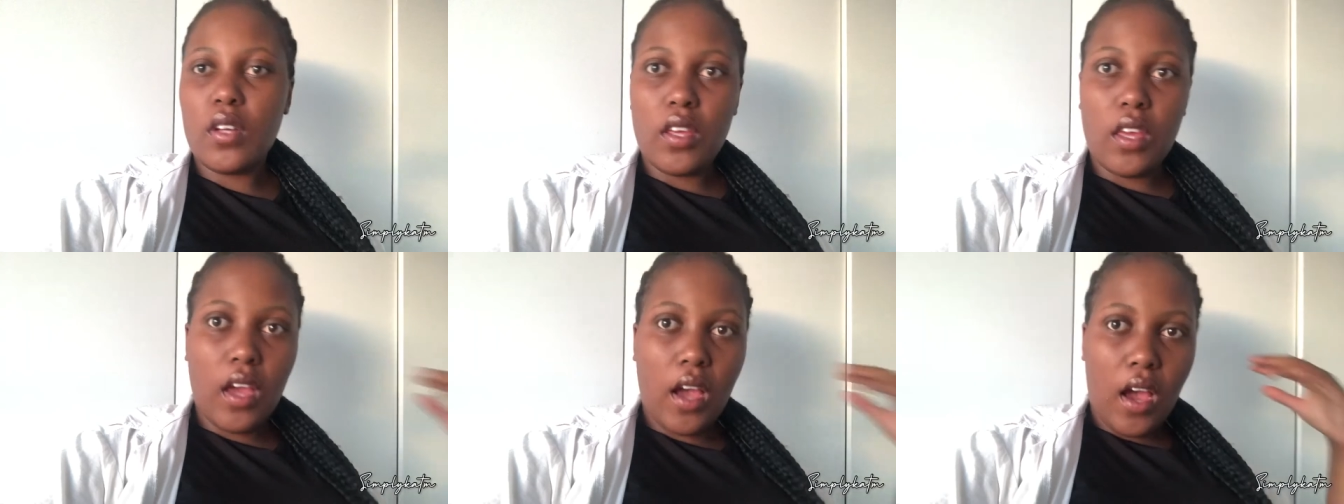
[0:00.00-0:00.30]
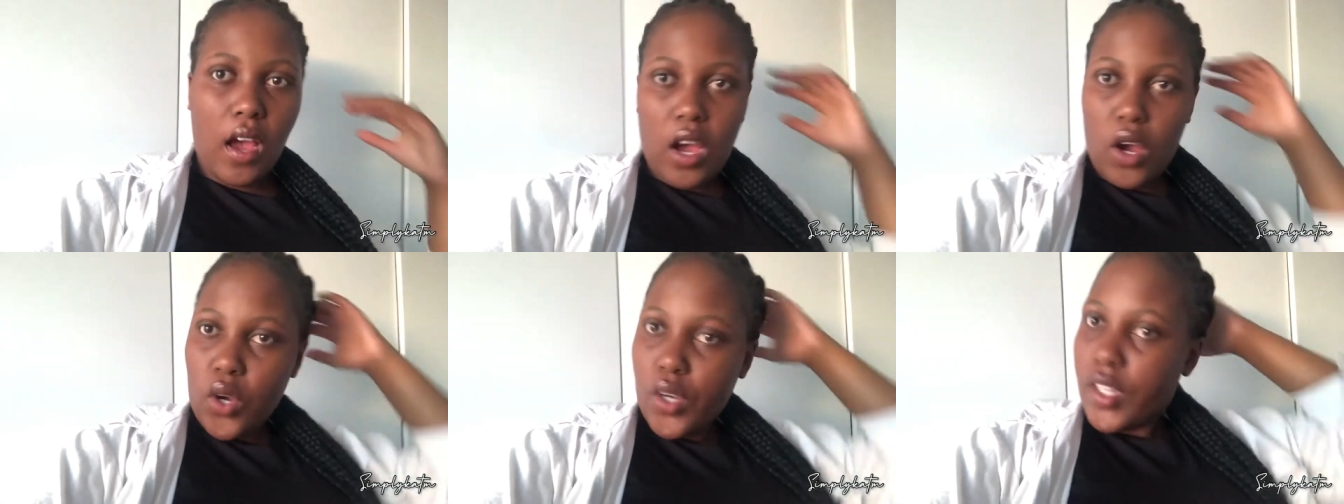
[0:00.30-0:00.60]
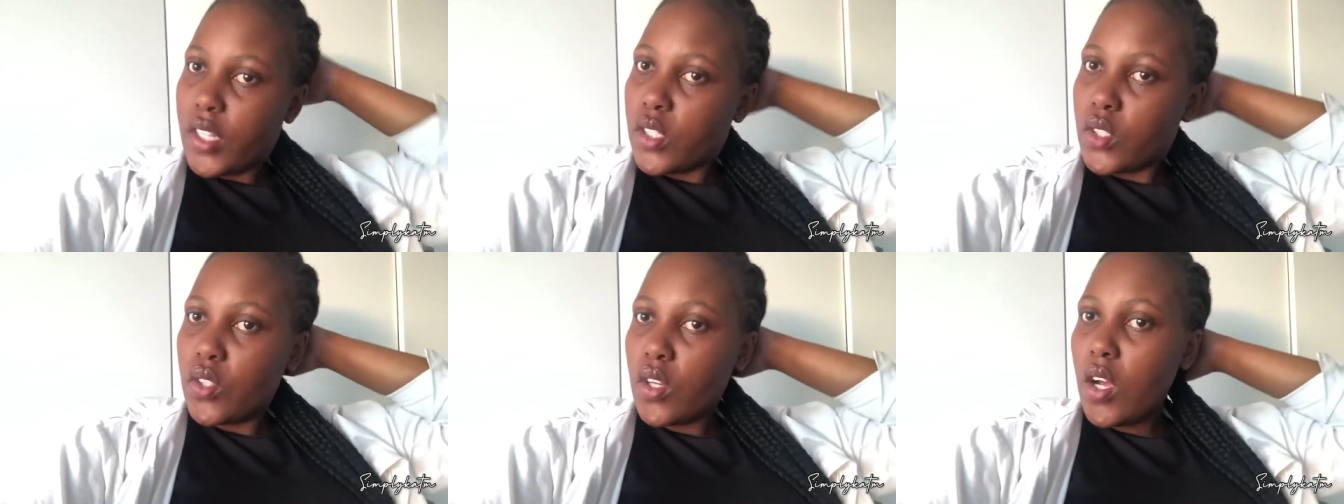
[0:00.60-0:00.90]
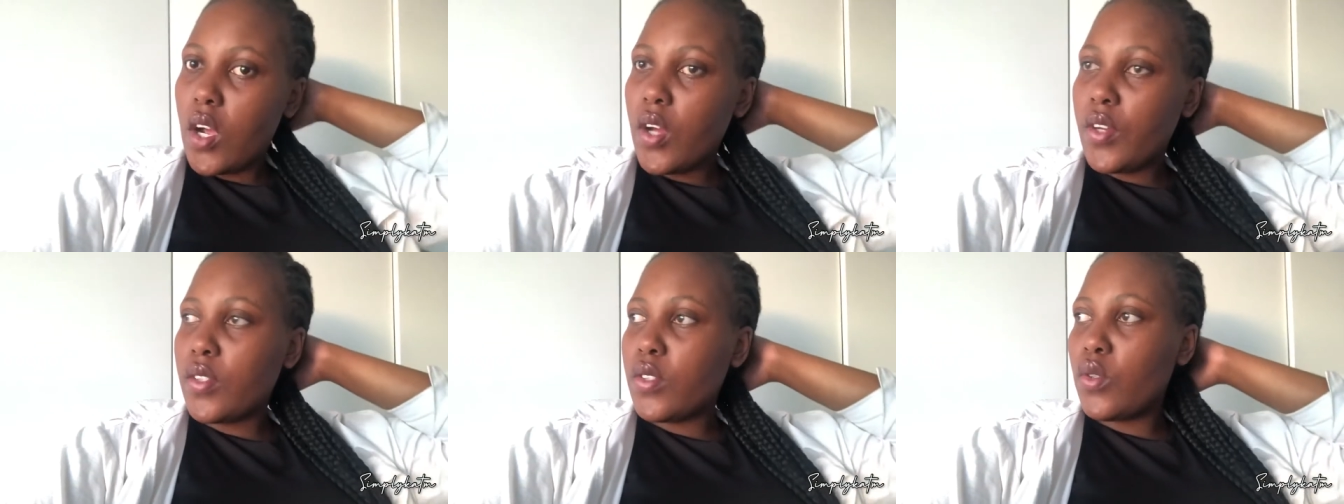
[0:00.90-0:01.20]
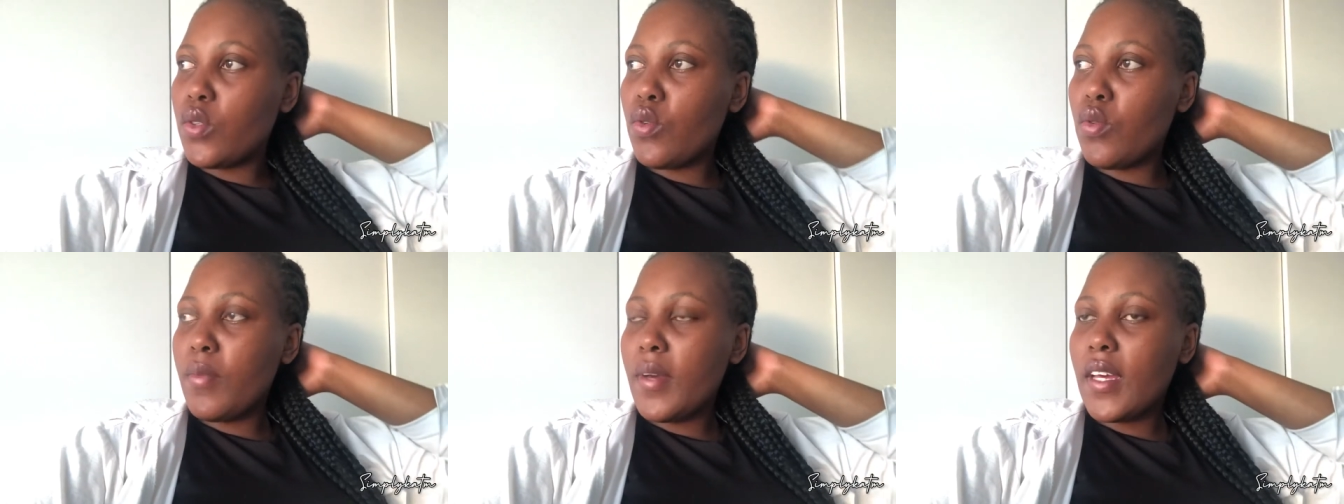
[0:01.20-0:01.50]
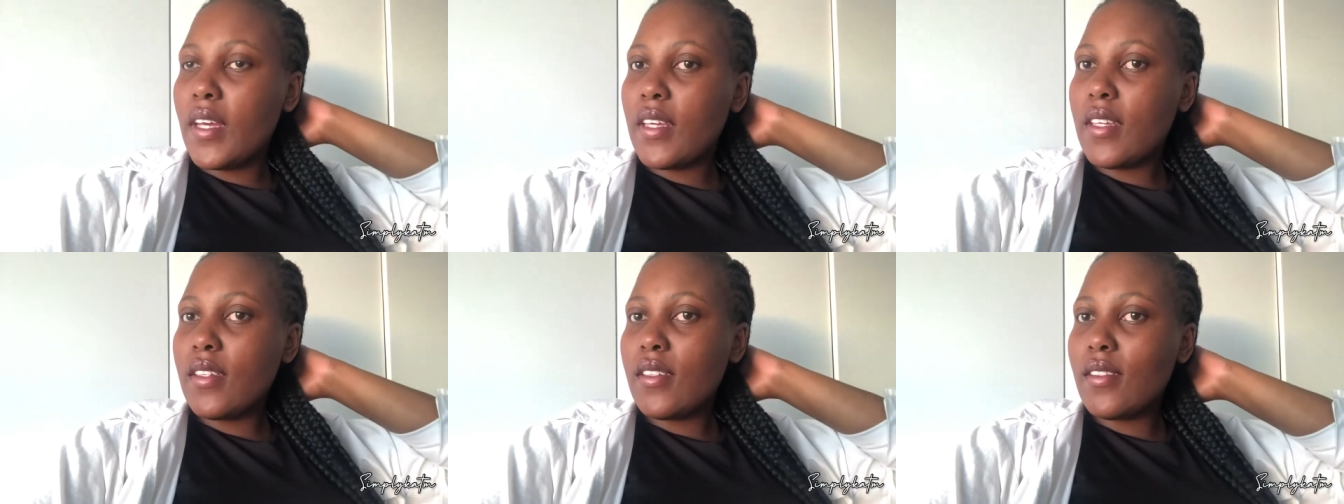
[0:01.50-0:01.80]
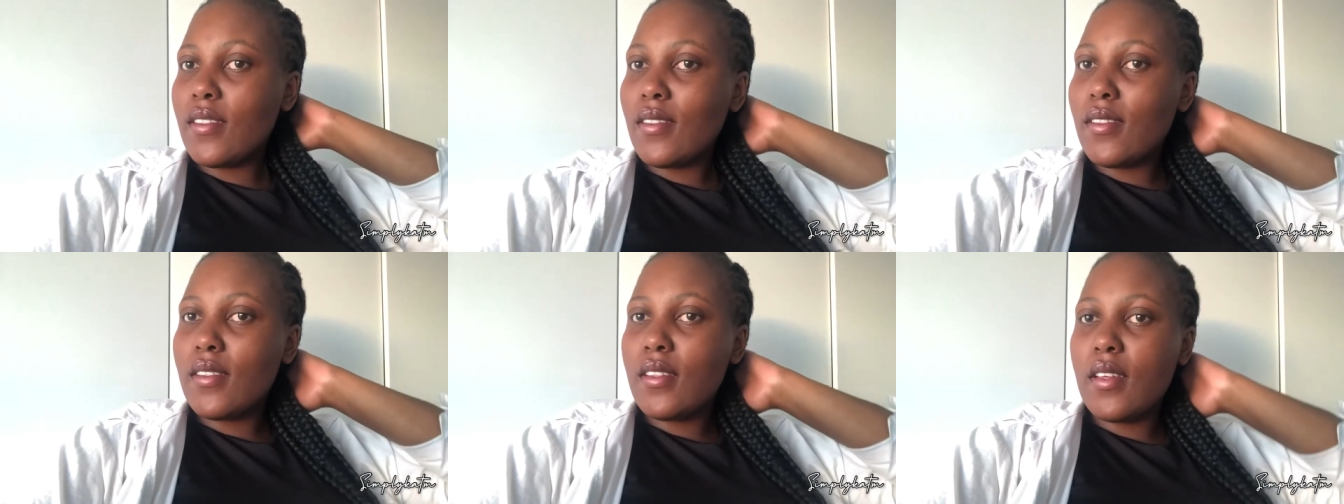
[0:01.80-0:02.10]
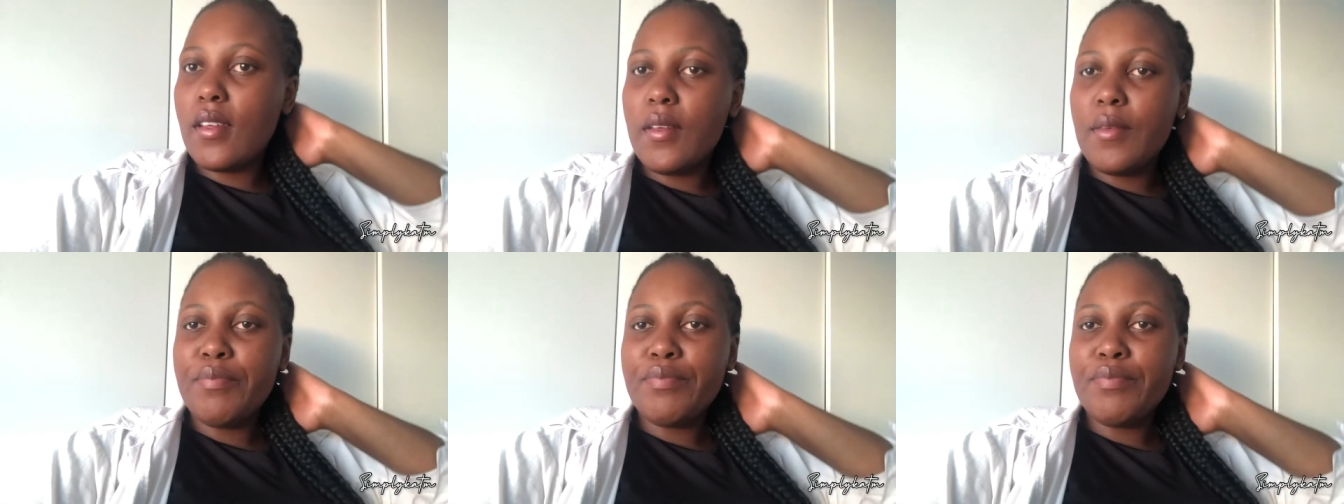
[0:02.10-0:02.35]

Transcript: yeah I ordered on uber eats